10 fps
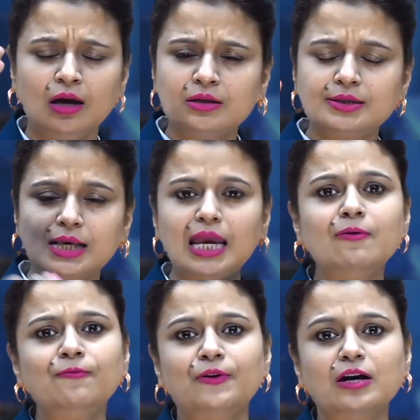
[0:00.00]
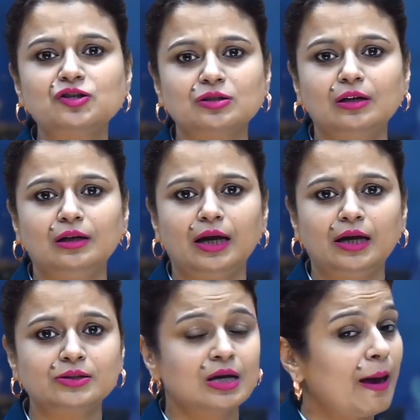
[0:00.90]
same functional
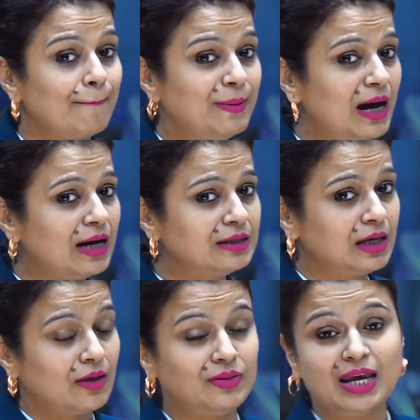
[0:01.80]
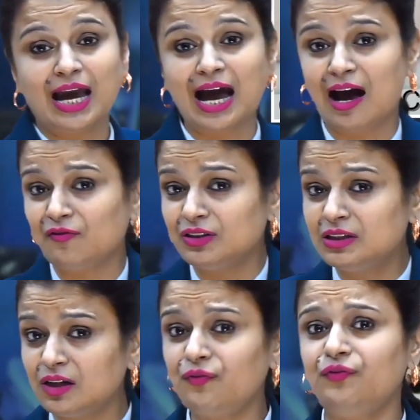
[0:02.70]
niche, but they have
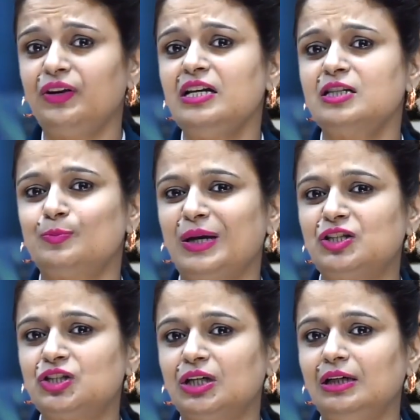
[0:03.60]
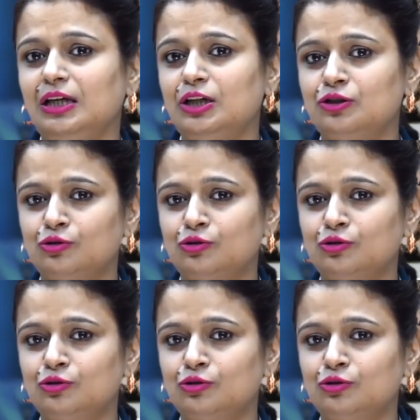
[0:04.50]
different spatial niche.